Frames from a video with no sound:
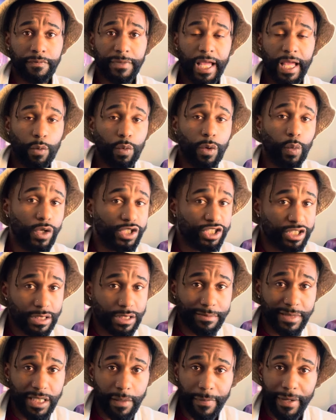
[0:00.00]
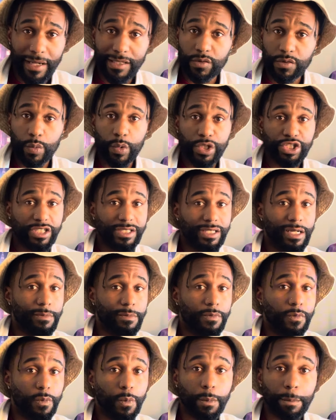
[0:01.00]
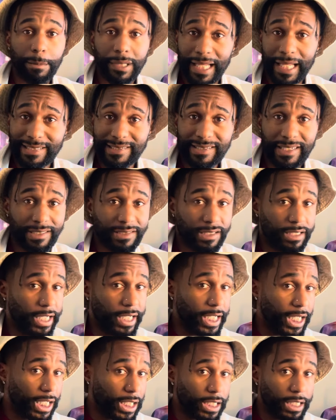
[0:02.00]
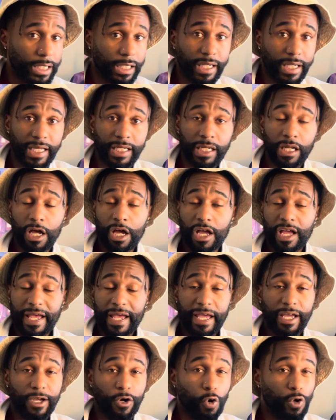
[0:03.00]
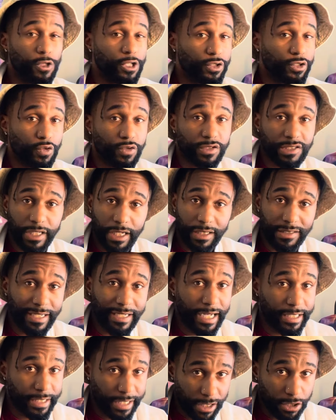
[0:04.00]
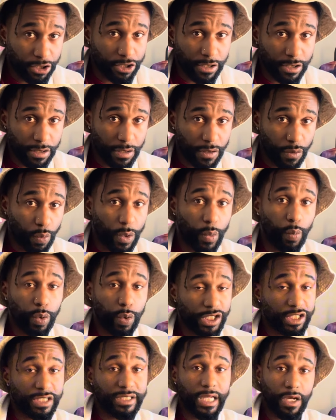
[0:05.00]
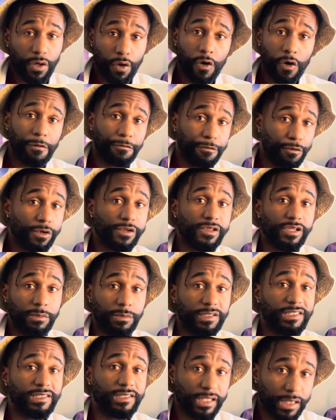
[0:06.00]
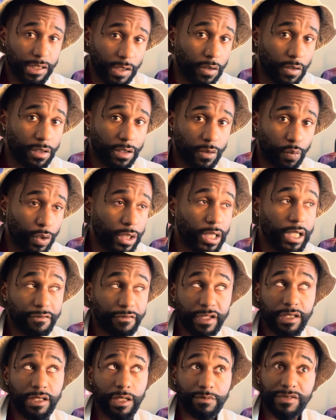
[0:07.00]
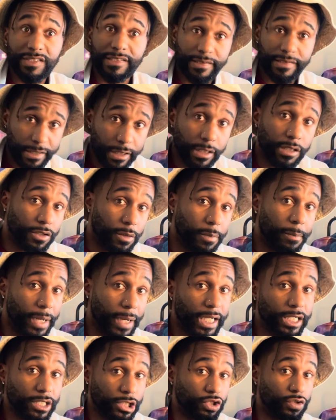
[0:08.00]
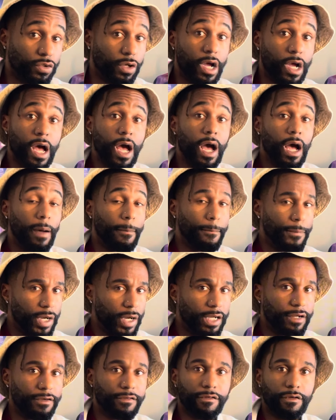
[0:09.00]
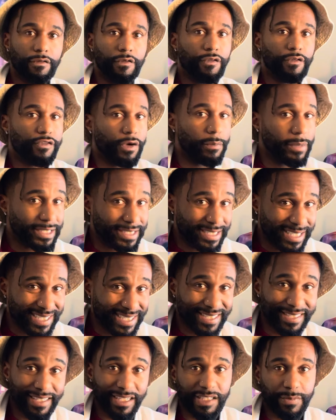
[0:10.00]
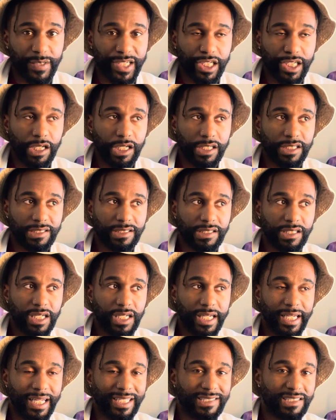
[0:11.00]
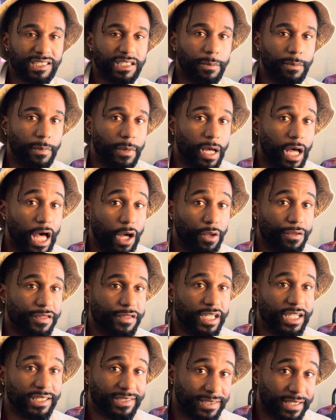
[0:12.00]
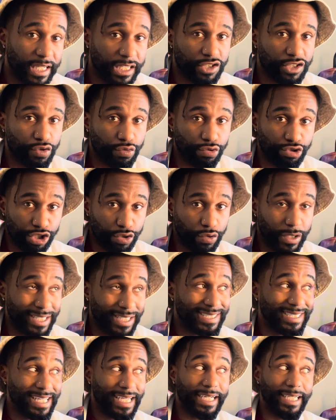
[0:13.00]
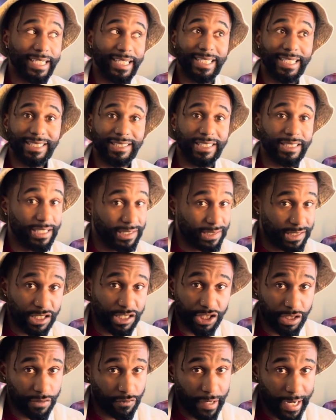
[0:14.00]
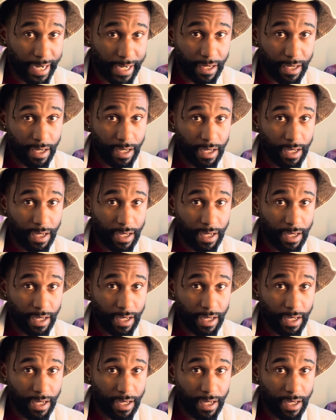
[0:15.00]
and we're wishing them the best. We're wishing them blessings and healing and all of those things of that nature. We're wishing that all for them still. We're loving them still, mind you, but from a distance because it's the healthiest thing to do. It's not an easy decision, right?